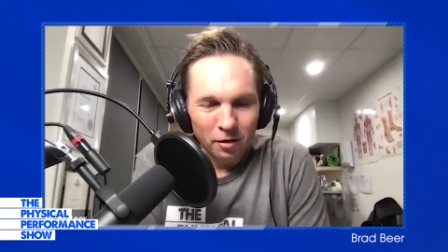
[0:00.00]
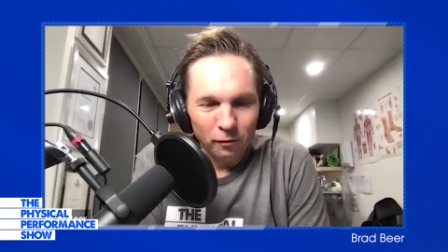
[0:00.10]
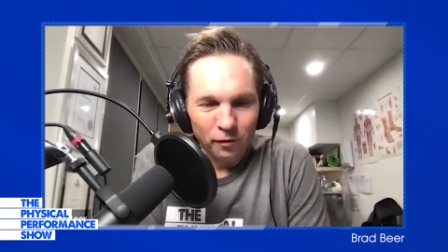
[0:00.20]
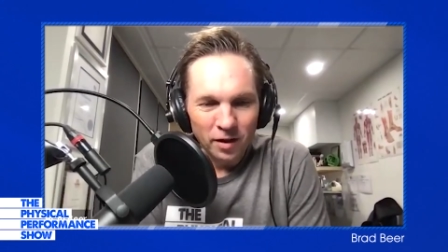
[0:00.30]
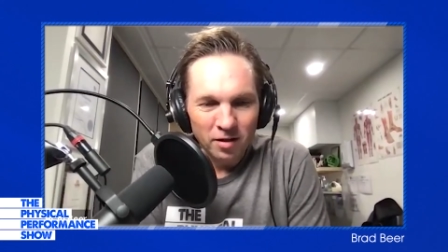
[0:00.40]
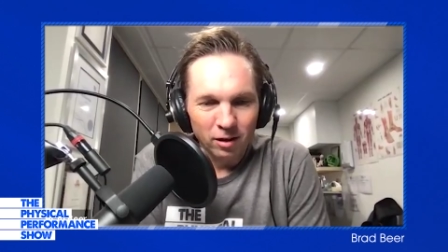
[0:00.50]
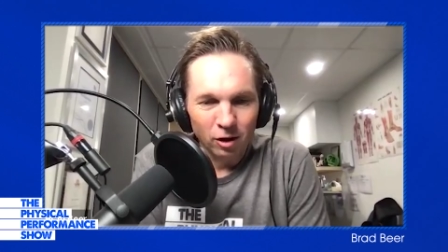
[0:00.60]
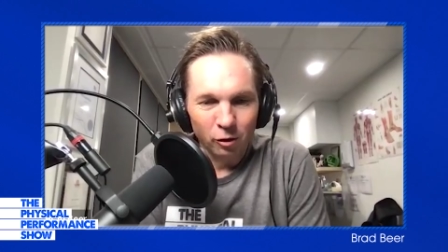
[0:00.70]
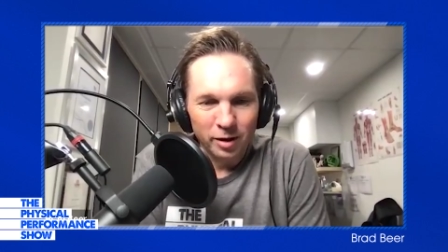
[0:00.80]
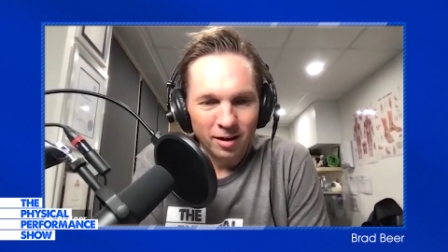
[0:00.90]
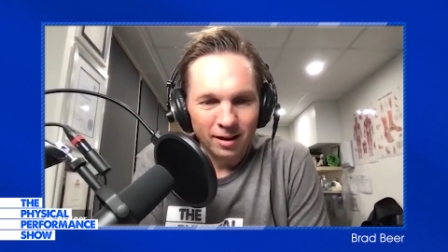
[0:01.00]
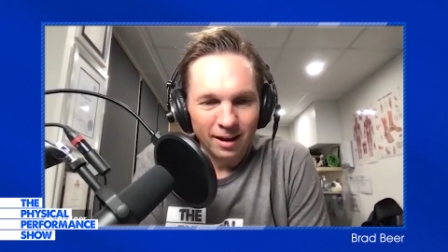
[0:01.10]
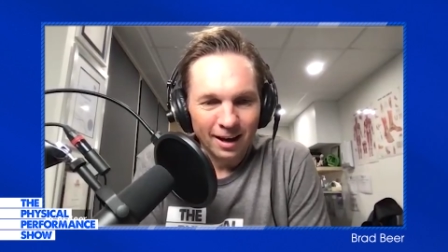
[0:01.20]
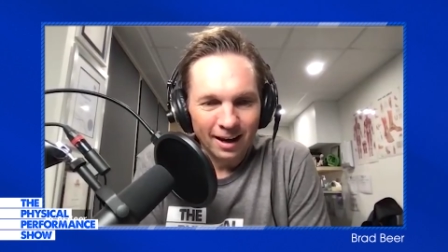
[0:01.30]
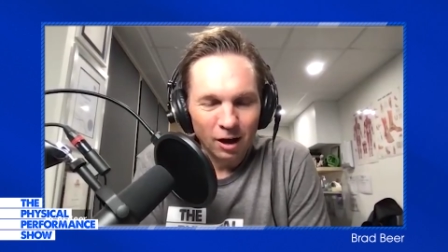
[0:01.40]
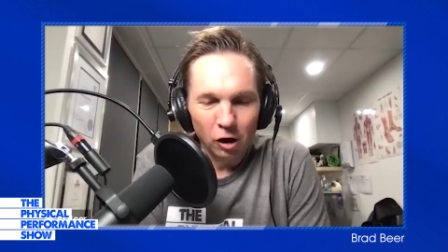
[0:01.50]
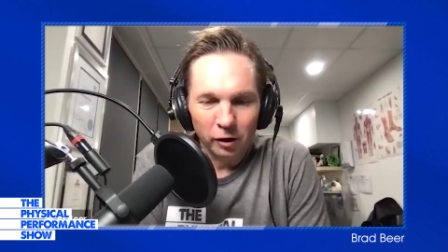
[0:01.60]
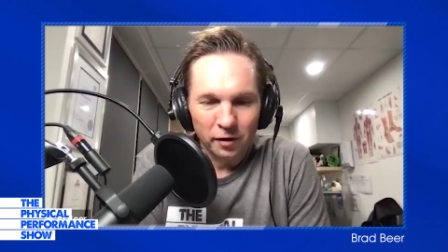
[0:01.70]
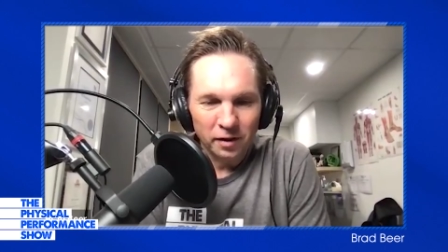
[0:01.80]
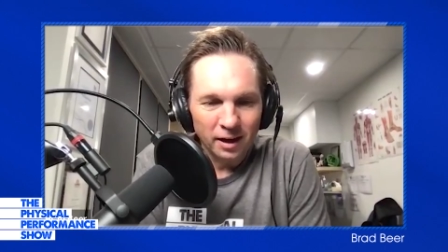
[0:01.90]
Vincent Louis said
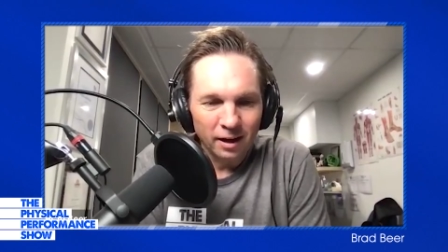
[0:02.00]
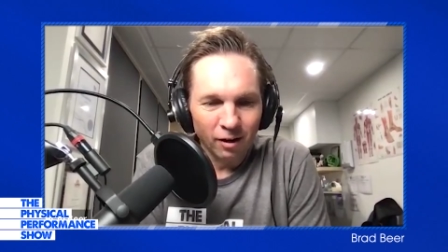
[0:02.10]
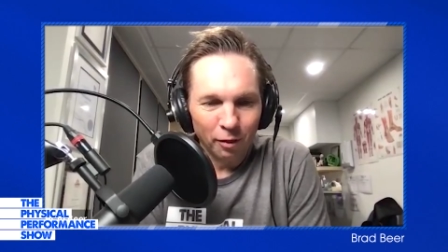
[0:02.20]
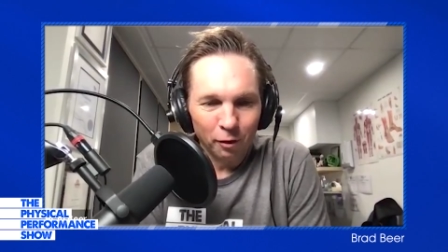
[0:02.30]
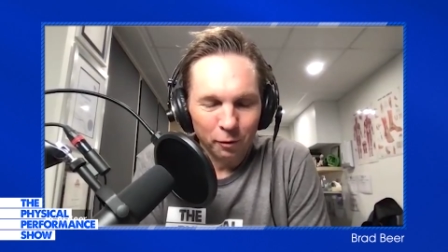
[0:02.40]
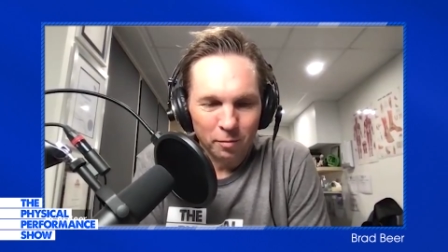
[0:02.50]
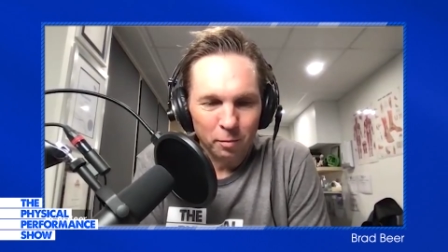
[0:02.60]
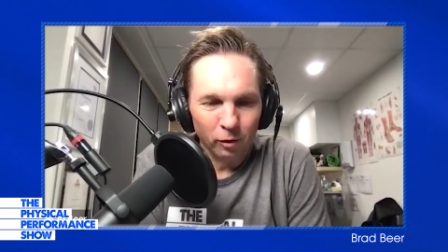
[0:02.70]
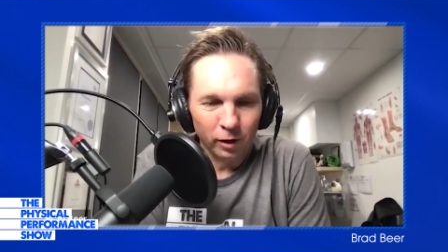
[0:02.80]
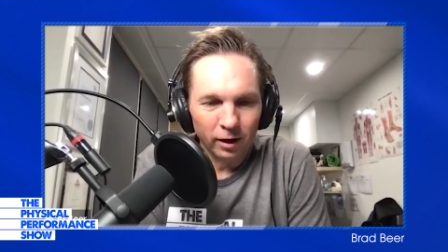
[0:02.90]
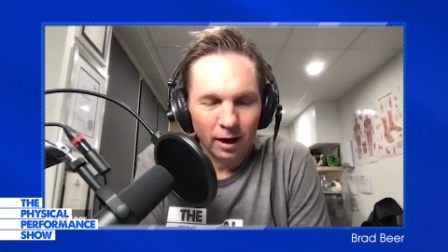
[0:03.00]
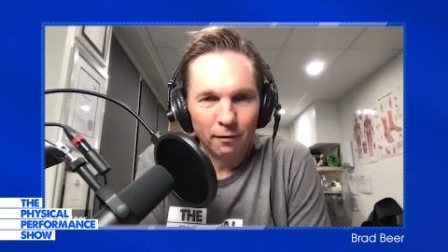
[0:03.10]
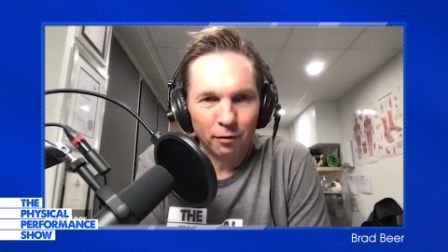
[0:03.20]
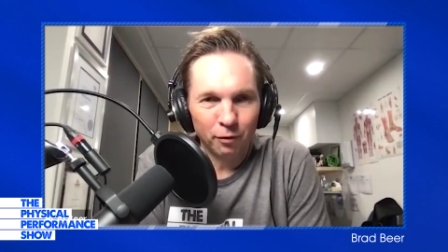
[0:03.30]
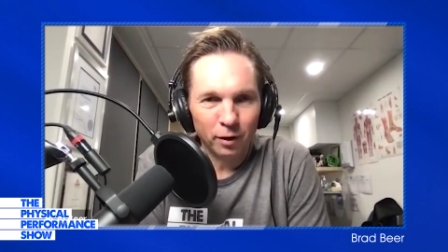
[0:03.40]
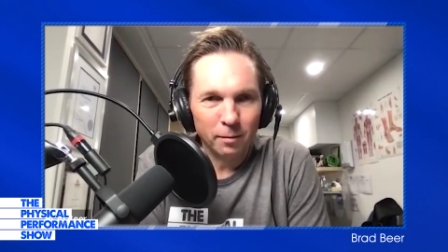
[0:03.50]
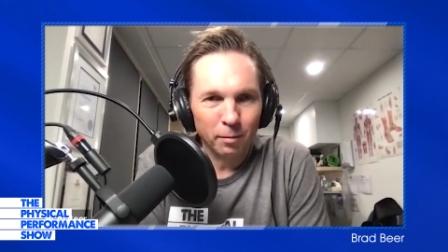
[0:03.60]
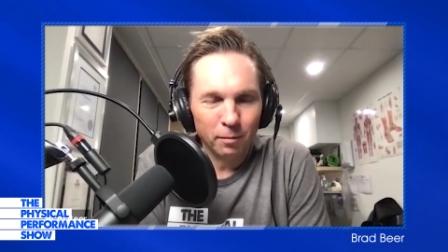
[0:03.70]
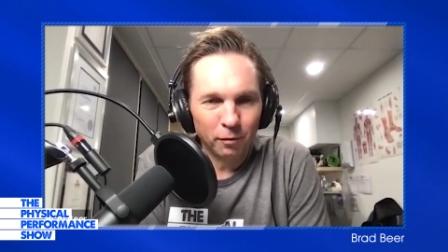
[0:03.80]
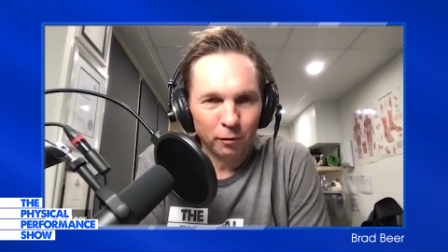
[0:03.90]
earlier in the year, I thought it was brilliant, I have three
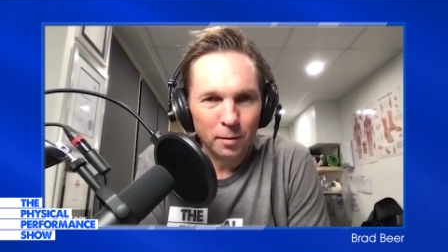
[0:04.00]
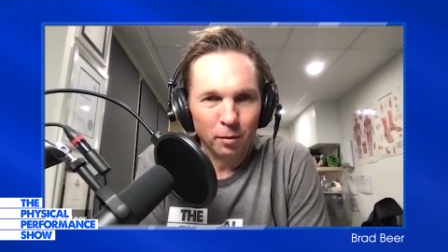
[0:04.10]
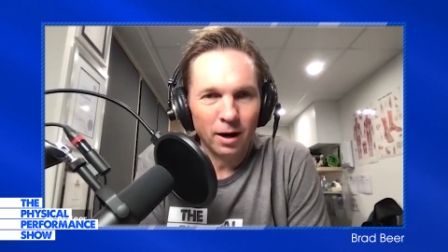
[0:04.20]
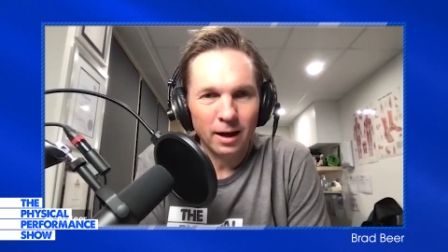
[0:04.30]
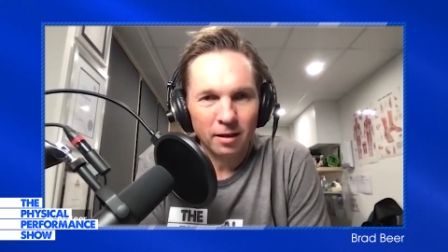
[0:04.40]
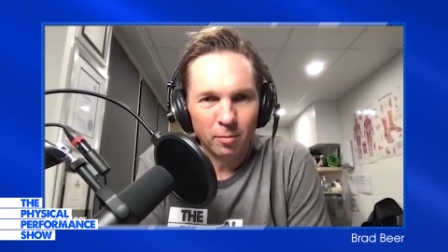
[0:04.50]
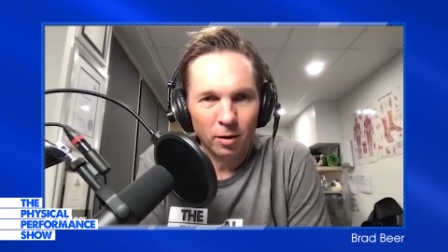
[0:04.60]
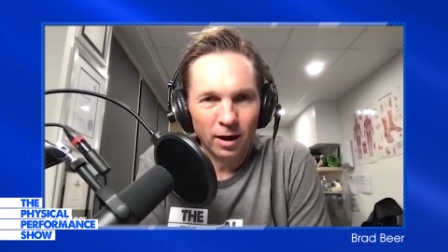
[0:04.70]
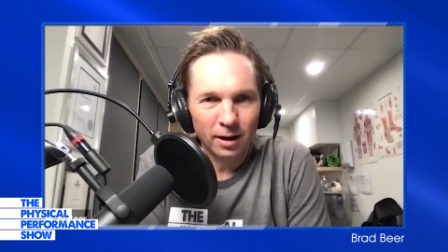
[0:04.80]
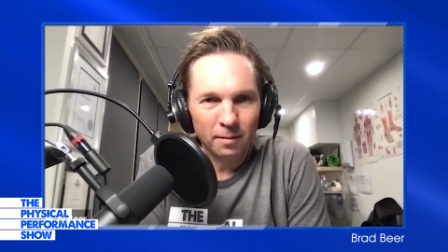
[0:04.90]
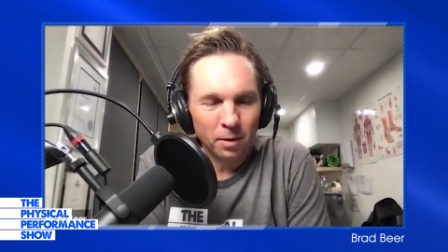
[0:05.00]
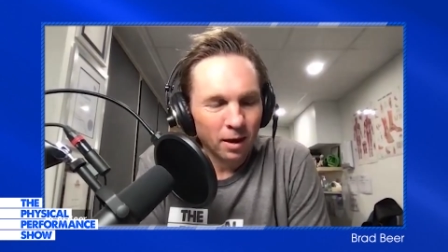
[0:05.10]
brands, my